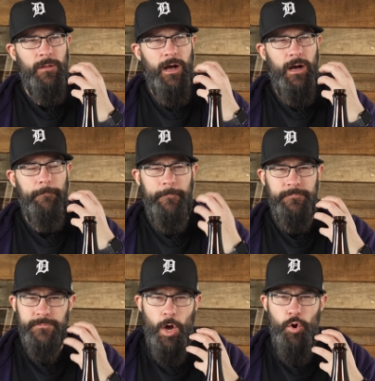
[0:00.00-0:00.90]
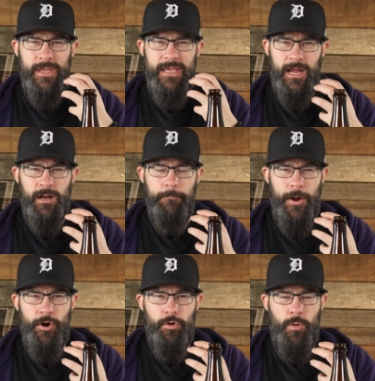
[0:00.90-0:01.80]
uh, oaky kind of
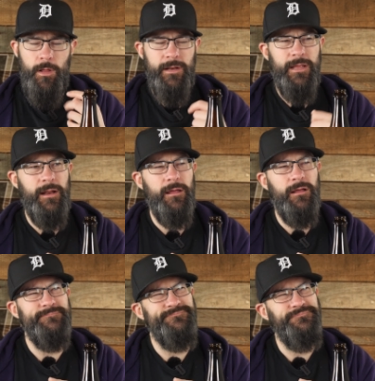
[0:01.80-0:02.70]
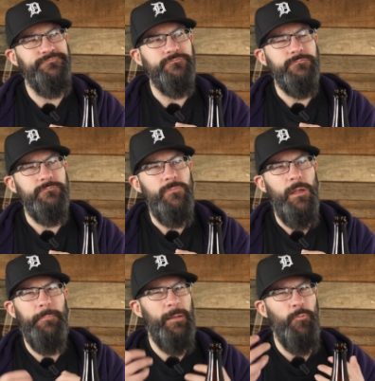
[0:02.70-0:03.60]
barrel quality, and I,
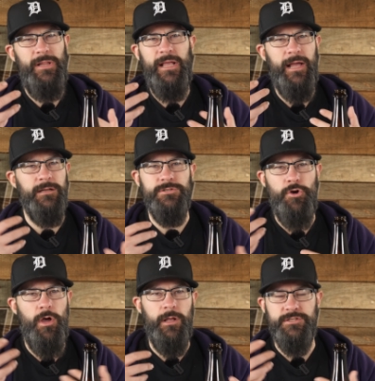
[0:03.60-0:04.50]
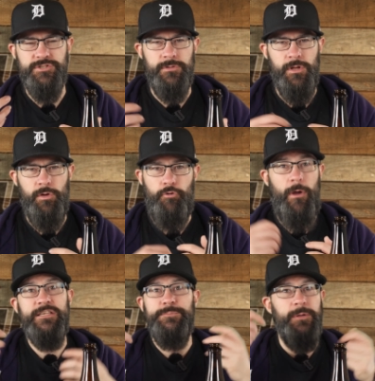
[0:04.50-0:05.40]
but I'm really kind of drawing its, you know,
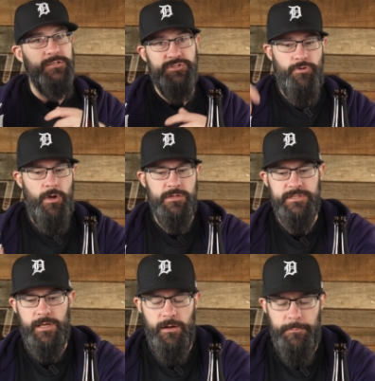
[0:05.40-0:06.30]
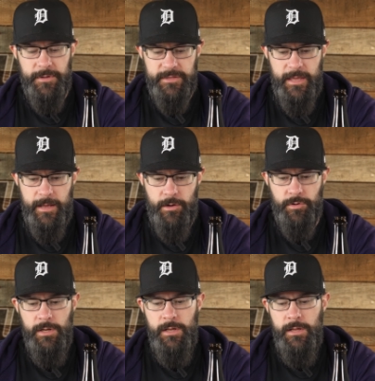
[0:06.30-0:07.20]
grasping at straws to kind of pick that
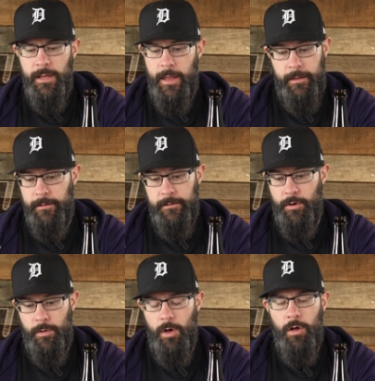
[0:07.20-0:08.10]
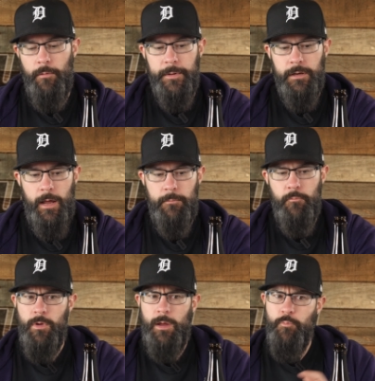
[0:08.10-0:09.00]
out. Eh, you know, at all. But
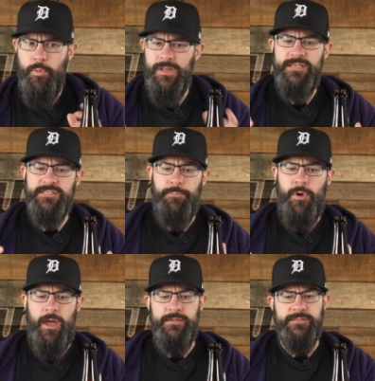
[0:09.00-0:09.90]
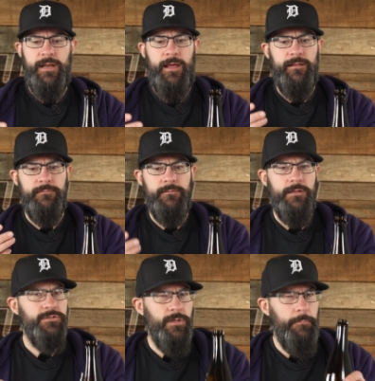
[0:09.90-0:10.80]
I'm I'm really surprised that I
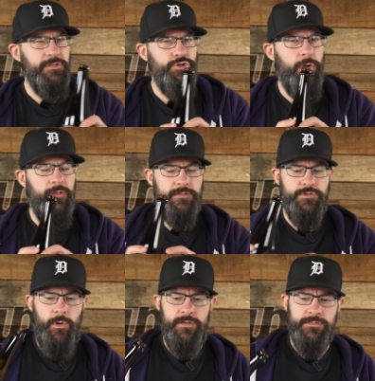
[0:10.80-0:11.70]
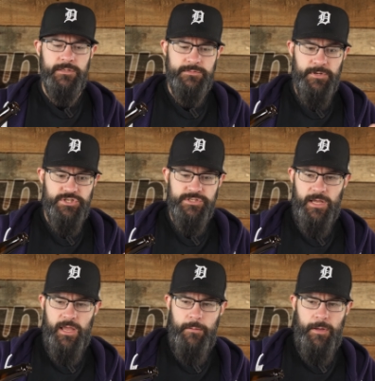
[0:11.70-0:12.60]
am enjoying this quite as, as much as
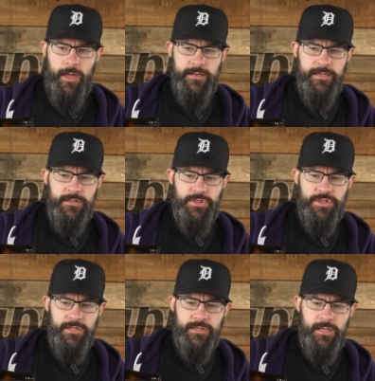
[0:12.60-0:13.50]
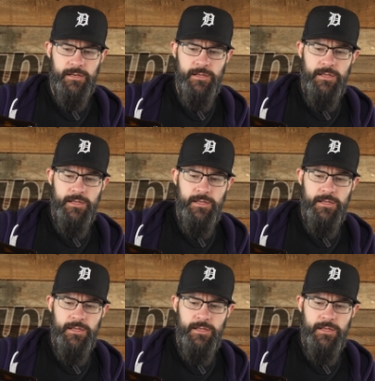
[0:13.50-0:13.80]
I am. I, I, didn't think that